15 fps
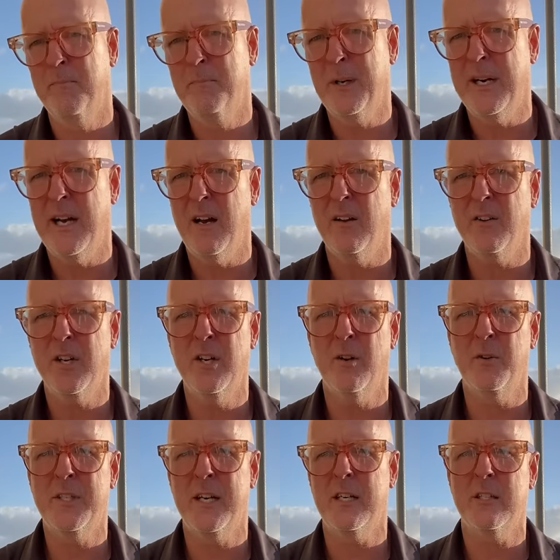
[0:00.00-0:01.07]
print out you know
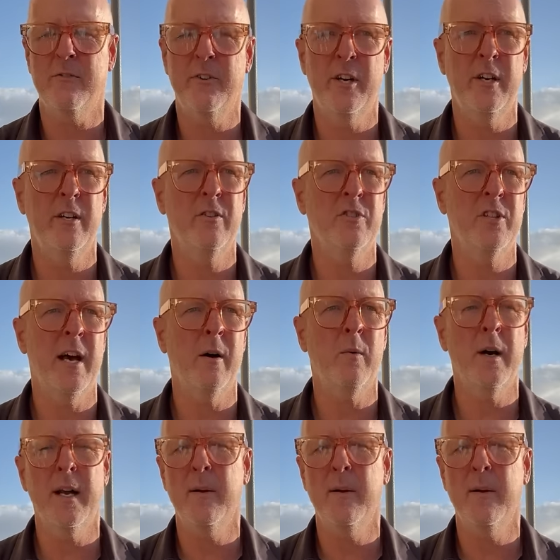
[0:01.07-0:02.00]
tickets for you to use that way.